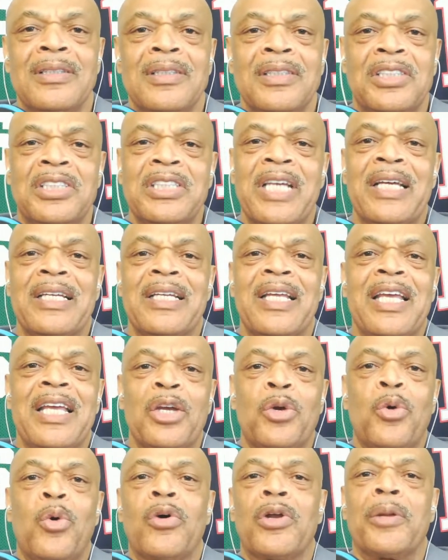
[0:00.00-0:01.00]
jet a
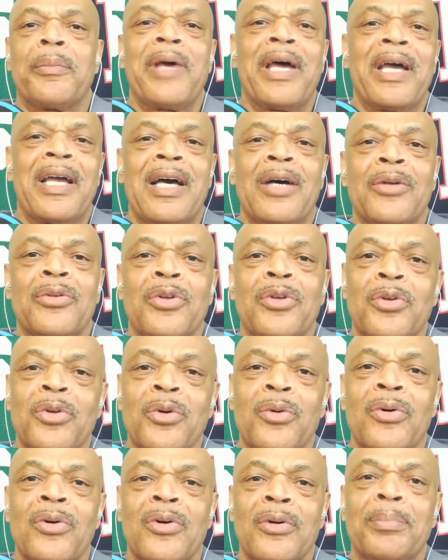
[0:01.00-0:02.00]
quarterback out the
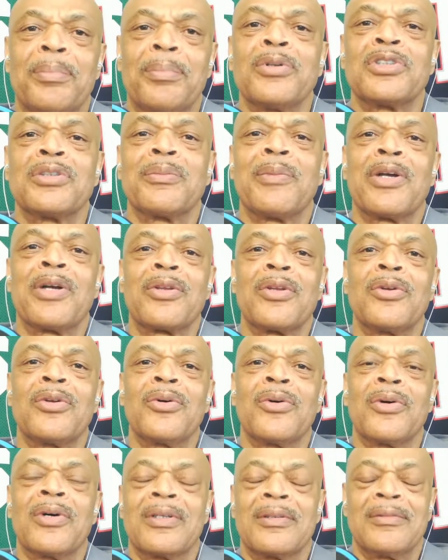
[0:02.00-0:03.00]
door or push him out the
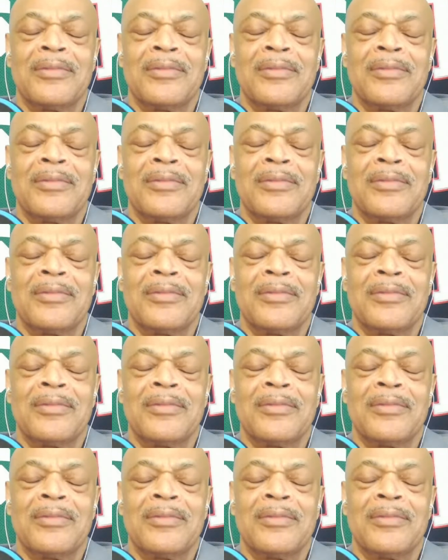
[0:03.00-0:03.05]
door.